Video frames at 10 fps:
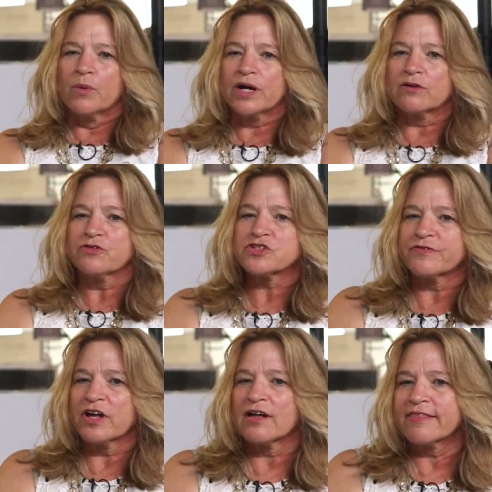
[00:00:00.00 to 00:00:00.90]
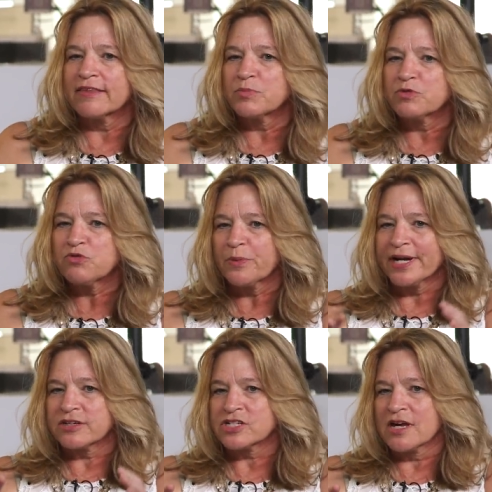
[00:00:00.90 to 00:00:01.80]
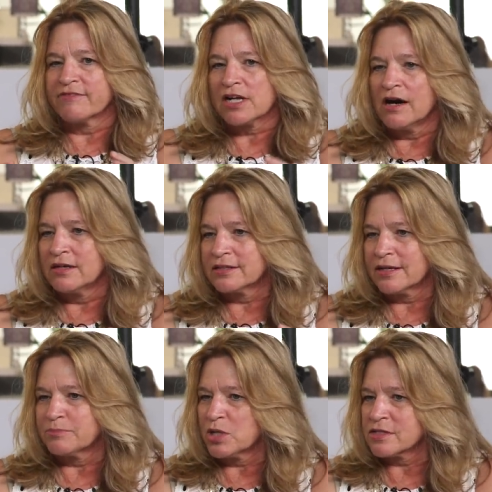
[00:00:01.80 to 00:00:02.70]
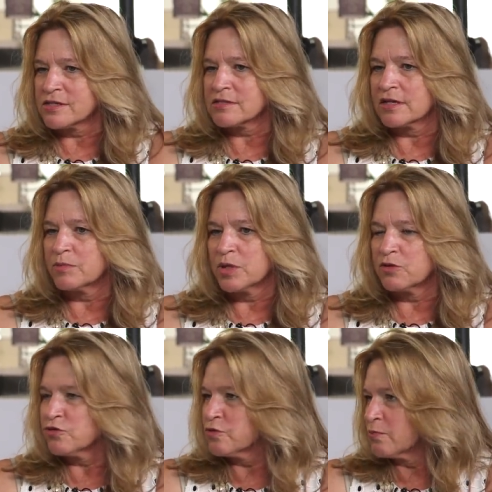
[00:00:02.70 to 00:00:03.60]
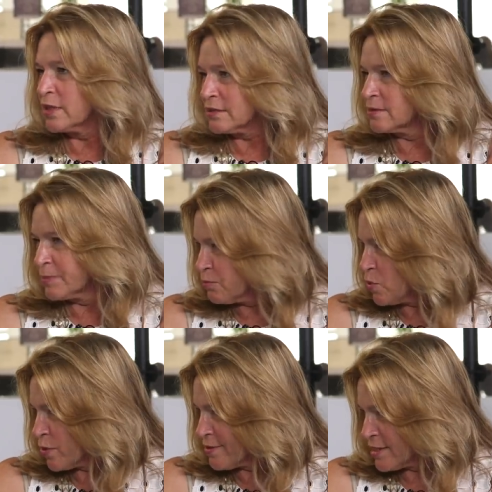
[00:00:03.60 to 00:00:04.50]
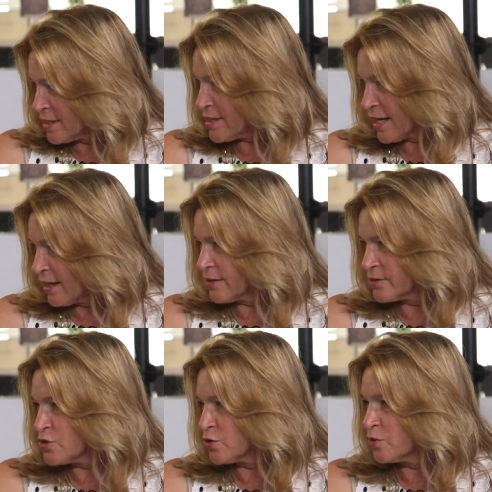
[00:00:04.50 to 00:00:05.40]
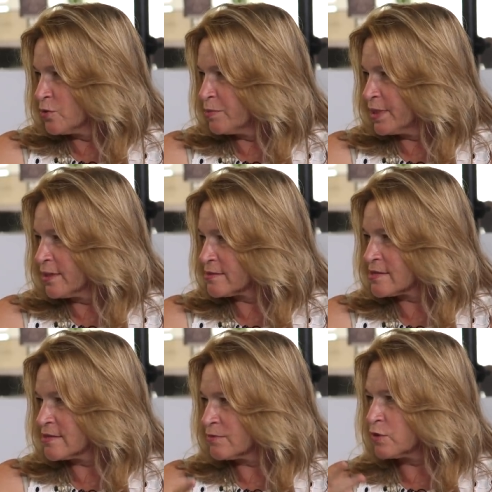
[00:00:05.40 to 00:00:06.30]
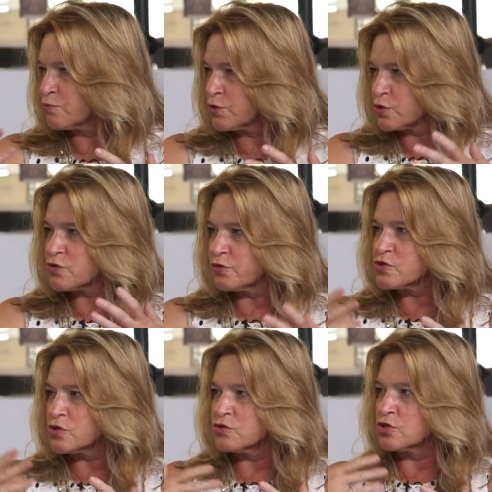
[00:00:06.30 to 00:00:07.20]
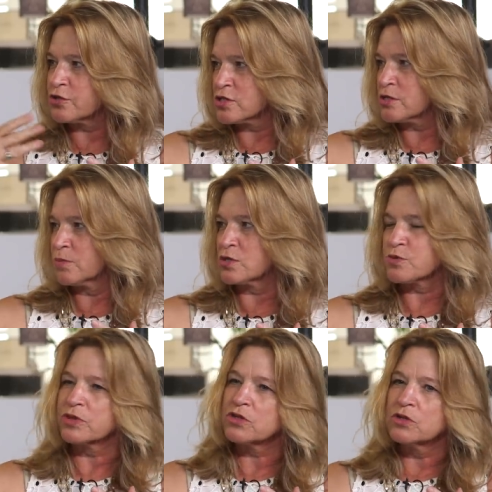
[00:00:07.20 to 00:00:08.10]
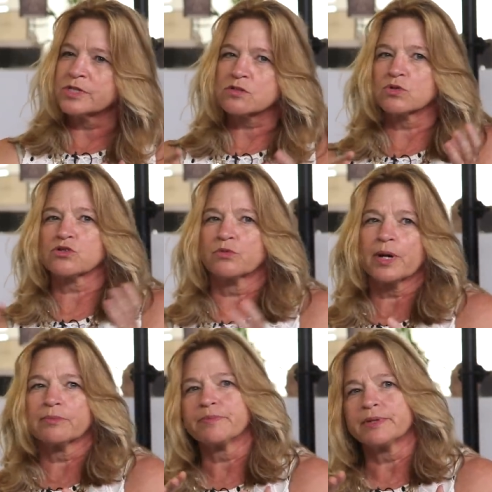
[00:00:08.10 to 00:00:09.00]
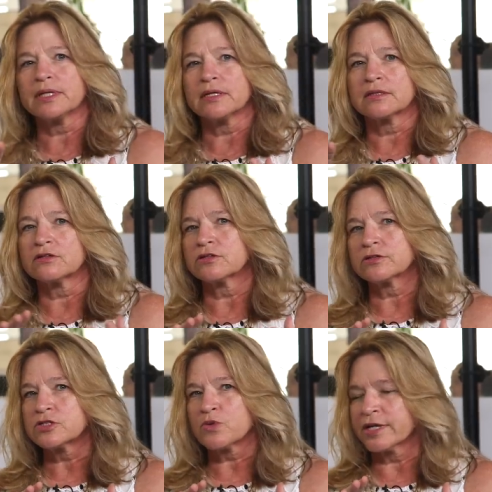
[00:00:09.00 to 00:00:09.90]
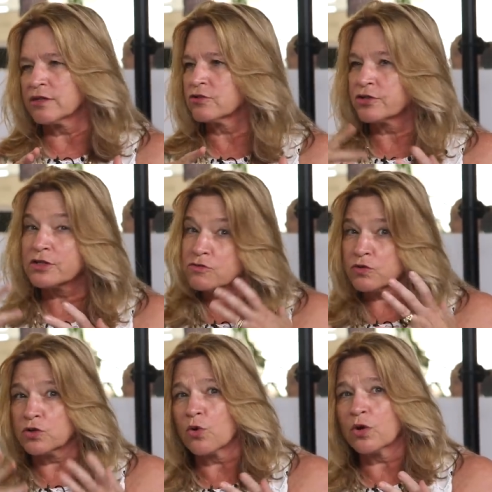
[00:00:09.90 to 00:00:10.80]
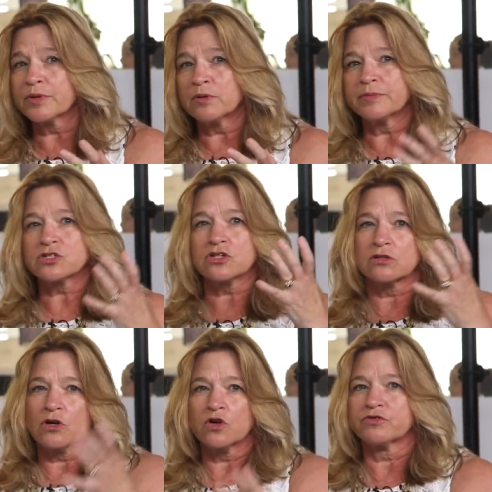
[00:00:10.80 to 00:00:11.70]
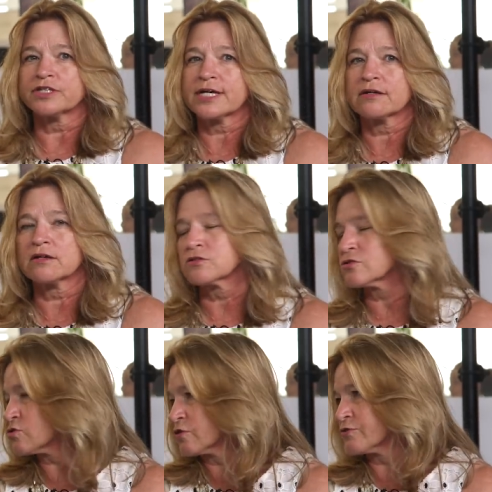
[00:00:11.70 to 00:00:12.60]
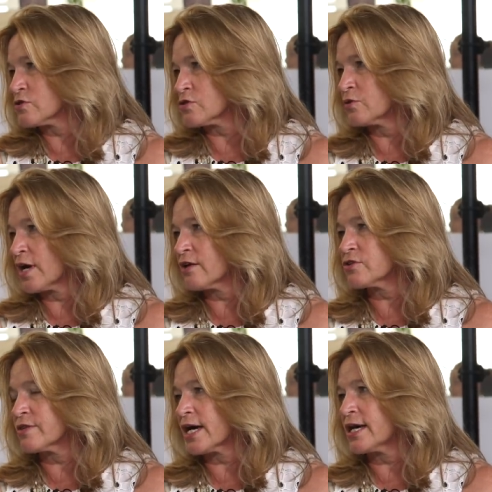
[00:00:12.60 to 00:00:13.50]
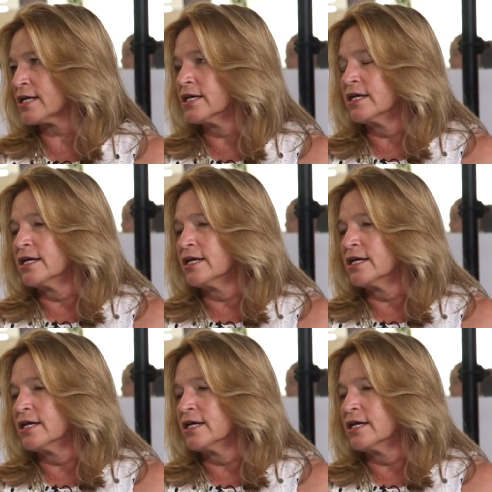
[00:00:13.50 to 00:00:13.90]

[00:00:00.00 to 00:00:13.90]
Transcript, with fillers: Well, first of all, I think before we actually have a colony on Mars, it's going to be a, few, a little bit more than a decade or two, because the, those first journeys to Mars with humans, which will probably be in the early twenty thirties for an orbital mission, hopefully down onto the surface soon after that.